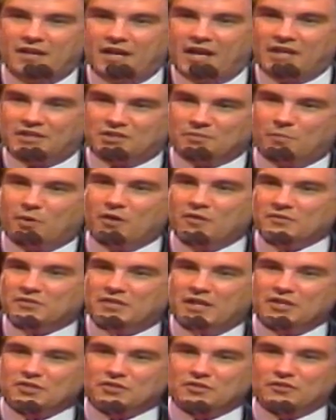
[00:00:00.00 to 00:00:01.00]
At tomorrow's
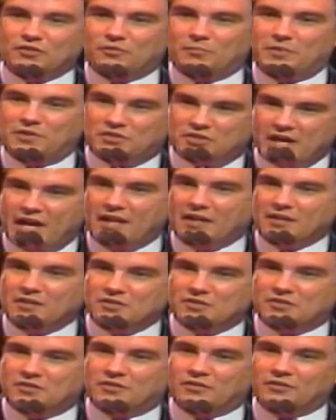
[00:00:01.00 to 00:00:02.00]
session, you'll be
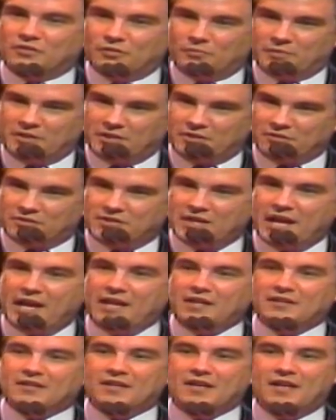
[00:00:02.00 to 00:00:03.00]
challenged, you'll be
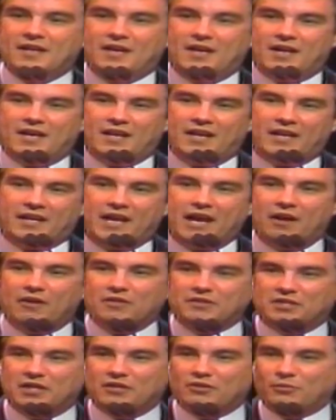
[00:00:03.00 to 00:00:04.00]
entertained, and I
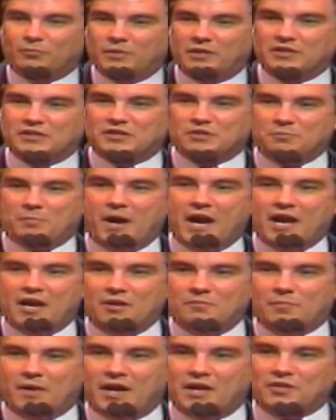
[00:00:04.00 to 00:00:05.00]
guarantee you'll be
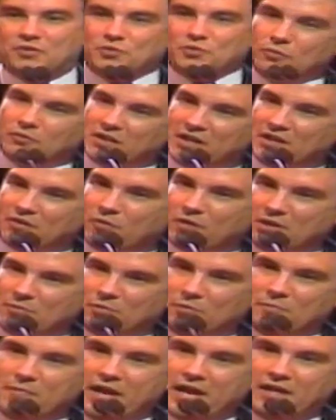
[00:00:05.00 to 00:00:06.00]
inspired by a truly
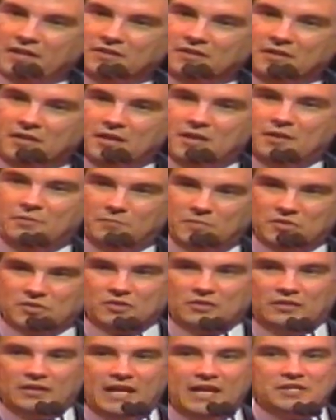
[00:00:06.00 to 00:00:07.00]
incredible man,
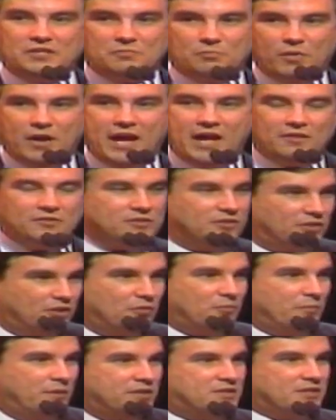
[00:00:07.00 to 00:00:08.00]
Mr. Les Brown, so
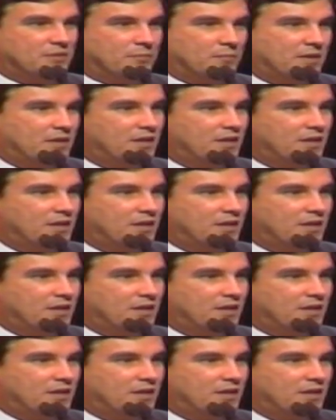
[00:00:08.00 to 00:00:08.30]
don't miss him.